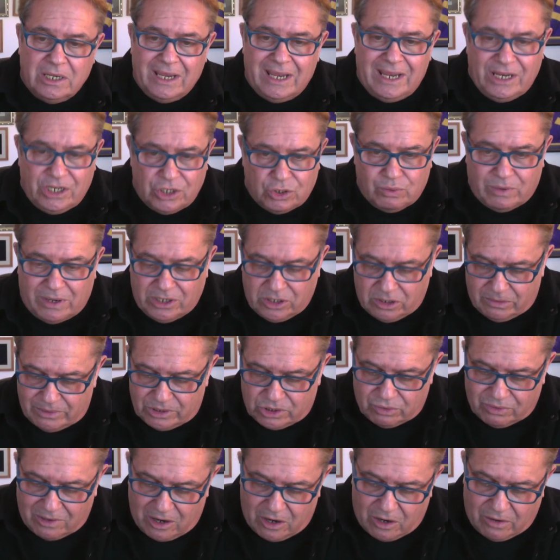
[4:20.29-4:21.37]
Each way number
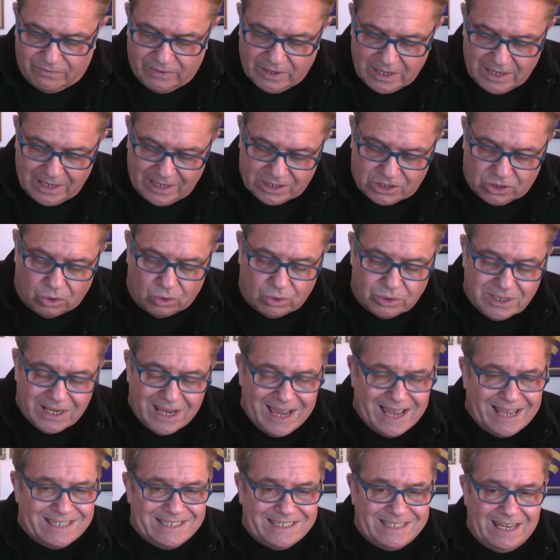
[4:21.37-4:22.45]
12. It's called
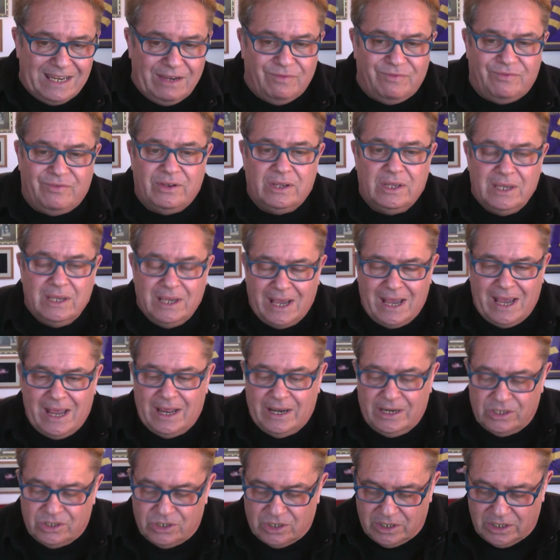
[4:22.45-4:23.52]
Hasseef,
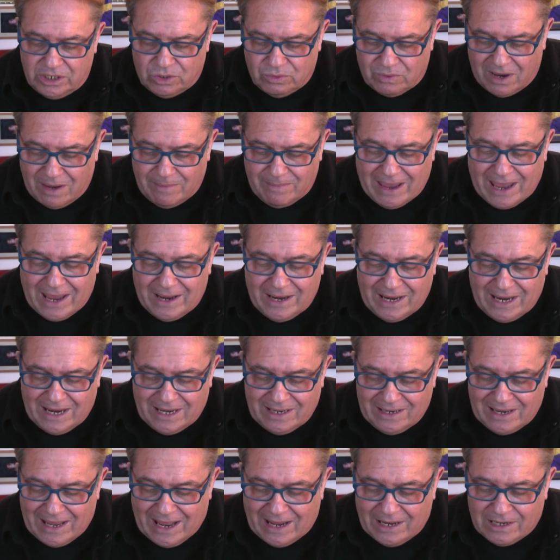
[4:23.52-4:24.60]
and it's an each way bet
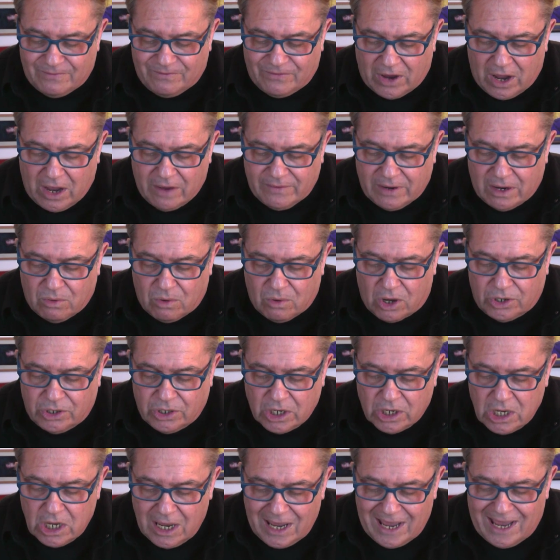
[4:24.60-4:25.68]
in that 501
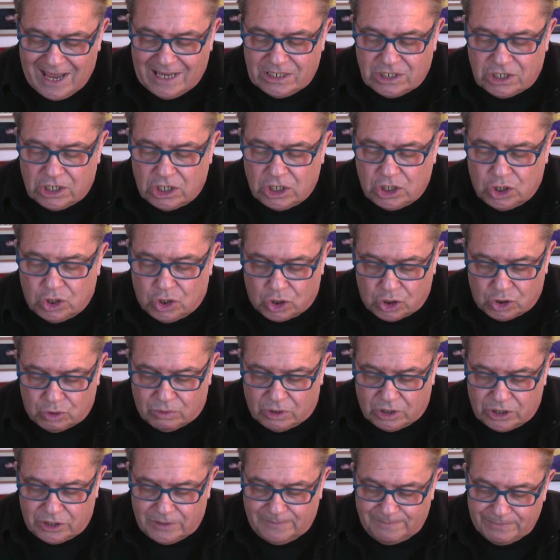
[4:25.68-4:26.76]
at
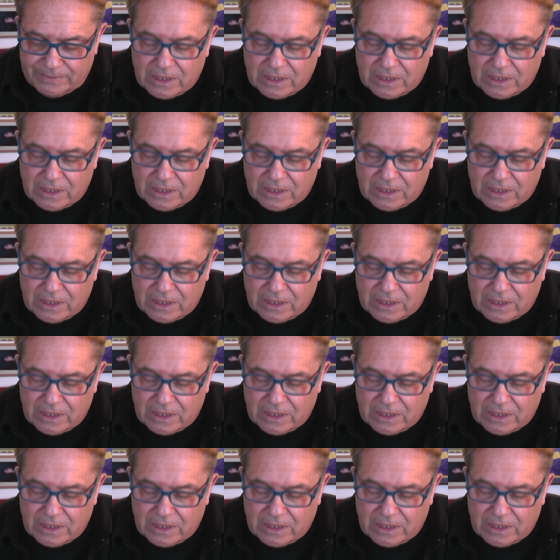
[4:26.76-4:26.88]
Goodwood.